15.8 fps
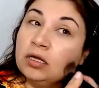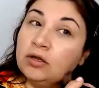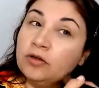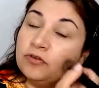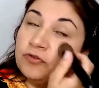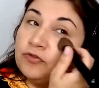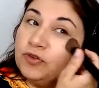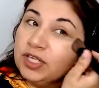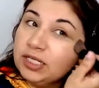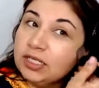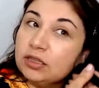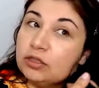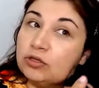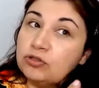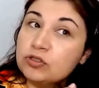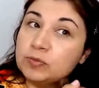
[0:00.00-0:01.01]
fill in
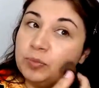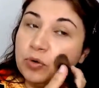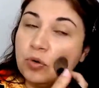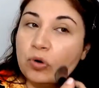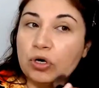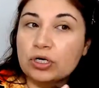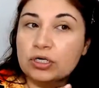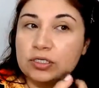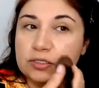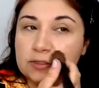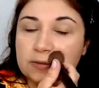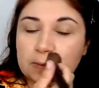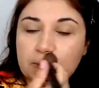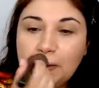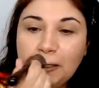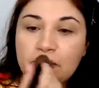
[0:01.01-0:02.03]
those pores,
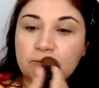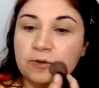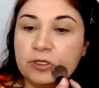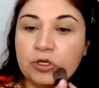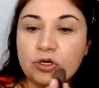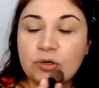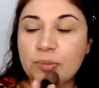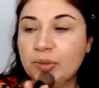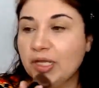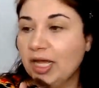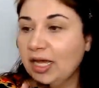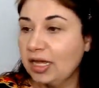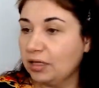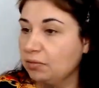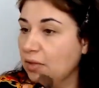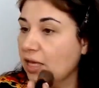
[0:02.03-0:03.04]
and when you're
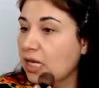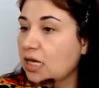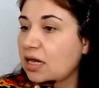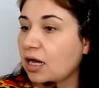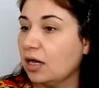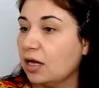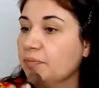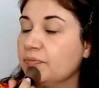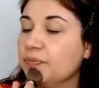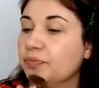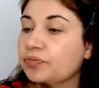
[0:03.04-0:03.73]
applying makeup,